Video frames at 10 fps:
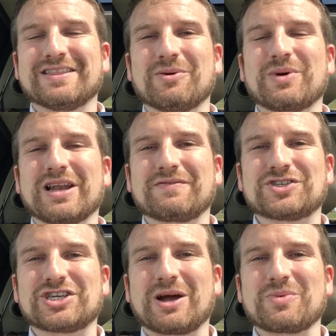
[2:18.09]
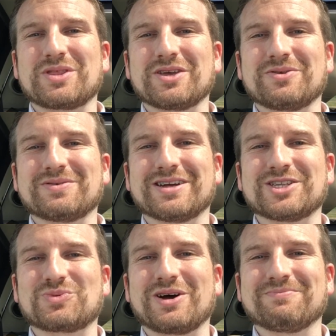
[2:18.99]
then we'd love to chat with you
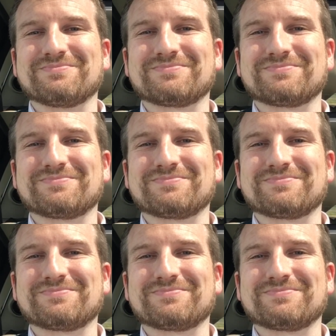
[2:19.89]
as well.